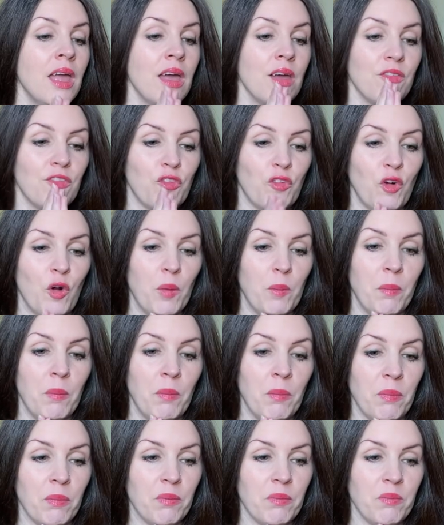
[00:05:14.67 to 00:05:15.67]

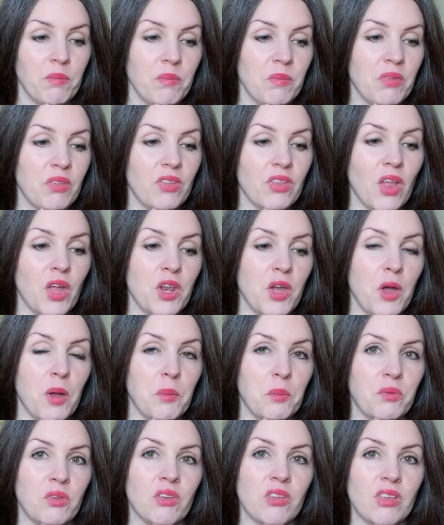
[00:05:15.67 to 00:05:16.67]
from sun
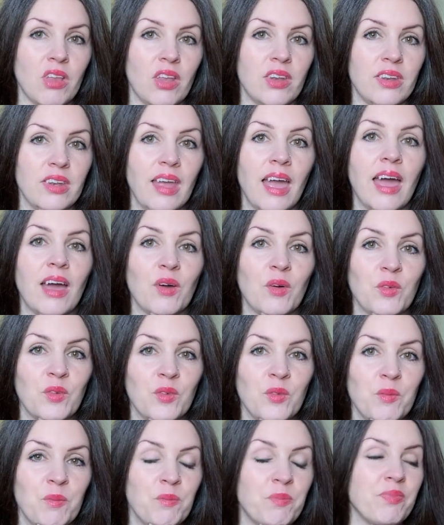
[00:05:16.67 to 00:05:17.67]
up to
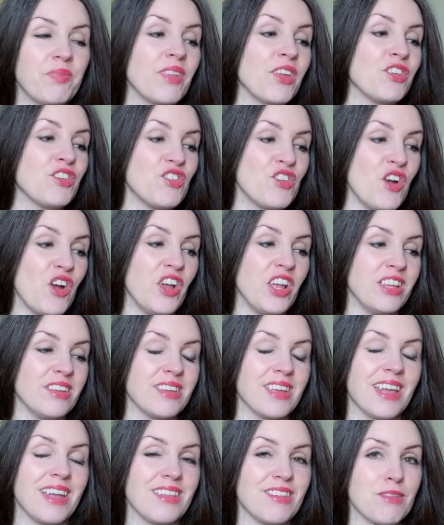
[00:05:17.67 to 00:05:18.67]
sundown, trying
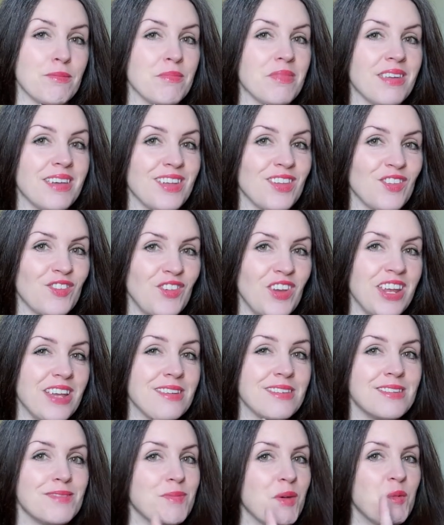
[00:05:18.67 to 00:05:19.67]
to get some things
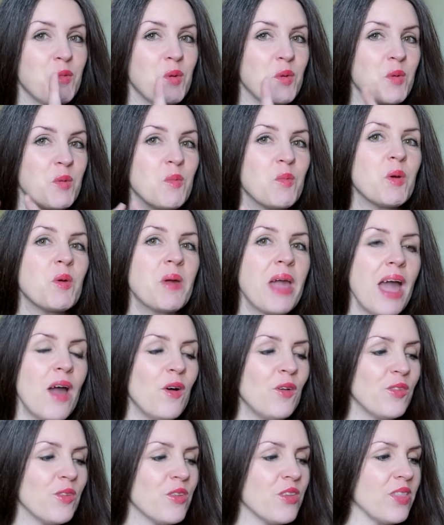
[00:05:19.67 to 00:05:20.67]
finished. But we'll we'll get
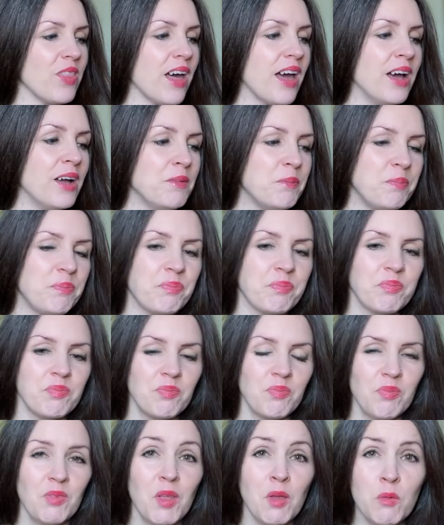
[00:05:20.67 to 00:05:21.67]
onto that
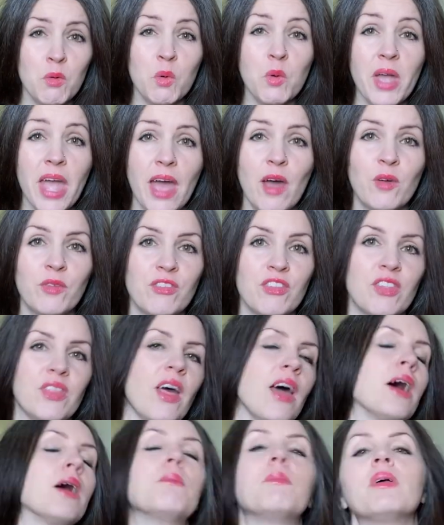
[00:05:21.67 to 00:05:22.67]
We'll get onto
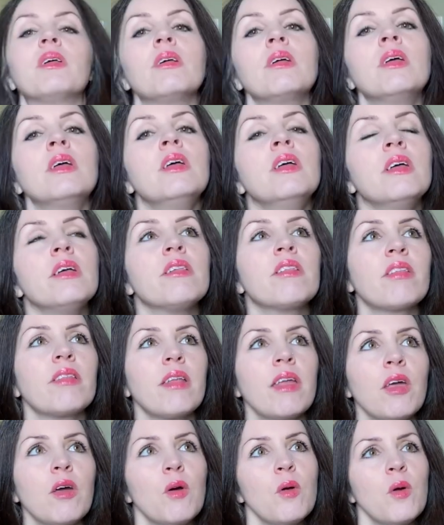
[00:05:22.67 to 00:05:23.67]
that, but
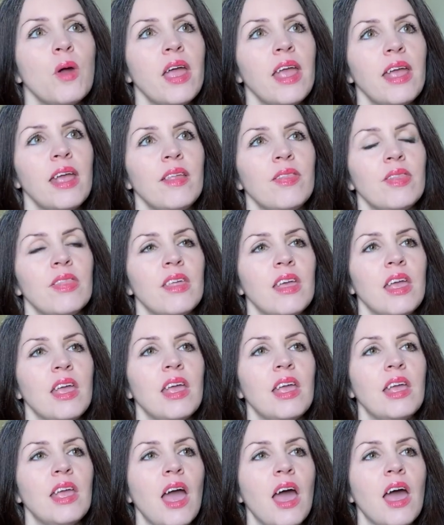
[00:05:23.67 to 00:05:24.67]
still in
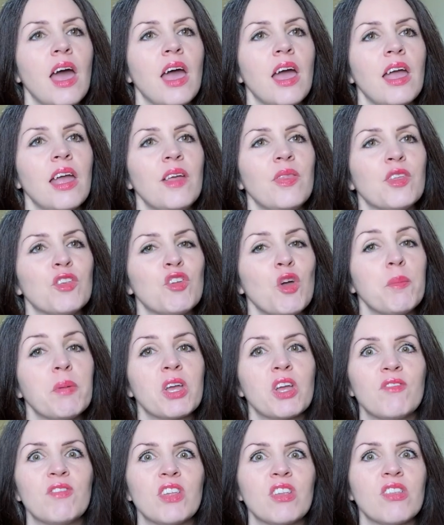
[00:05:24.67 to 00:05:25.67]
the uh, in the
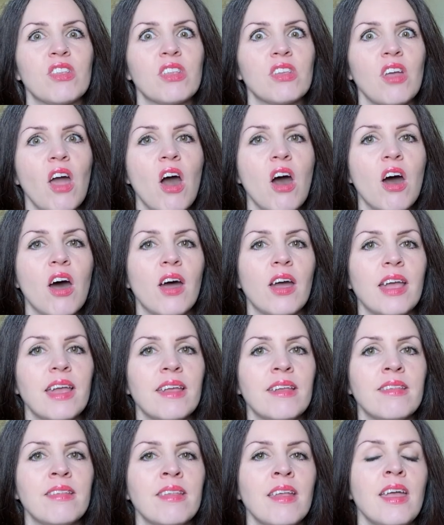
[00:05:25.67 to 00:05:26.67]
topic of the
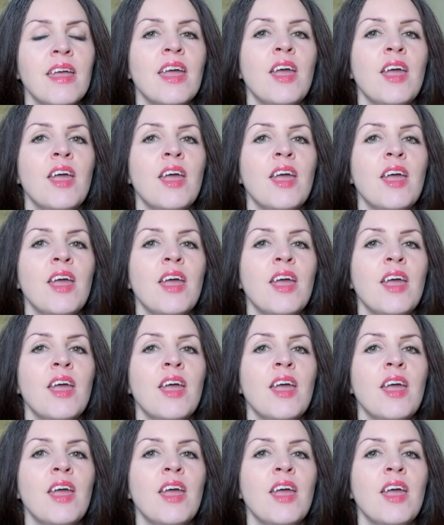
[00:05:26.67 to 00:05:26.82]
skies,